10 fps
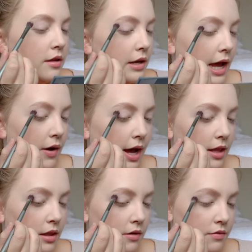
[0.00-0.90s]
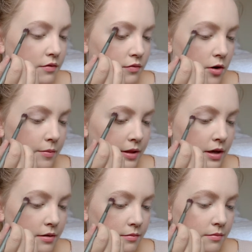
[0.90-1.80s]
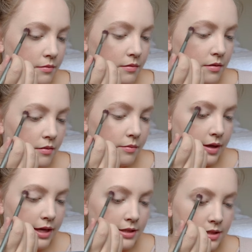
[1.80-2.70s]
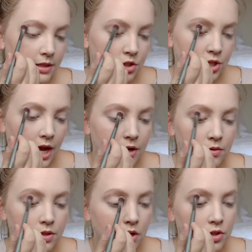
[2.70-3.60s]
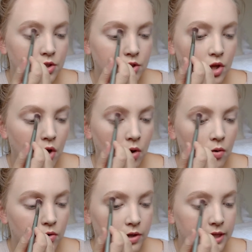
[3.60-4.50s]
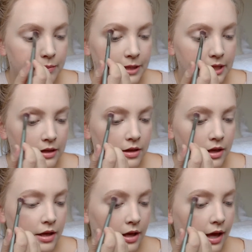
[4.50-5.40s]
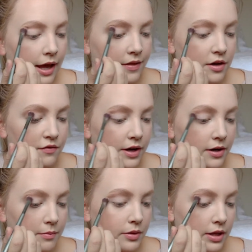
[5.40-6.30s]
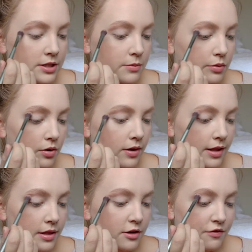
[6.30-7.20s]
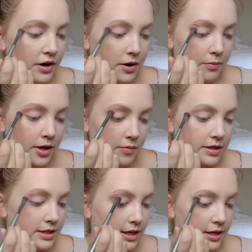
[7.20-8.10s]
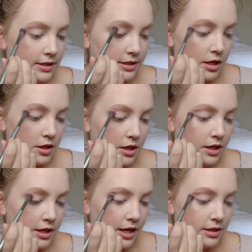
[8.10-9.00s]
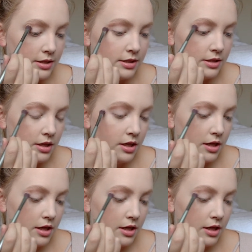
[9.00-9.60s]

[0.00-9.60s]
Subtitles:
Now I love the formula because these shadows are so creamy. And they're very blendable and they're very pigmented. It's nothing against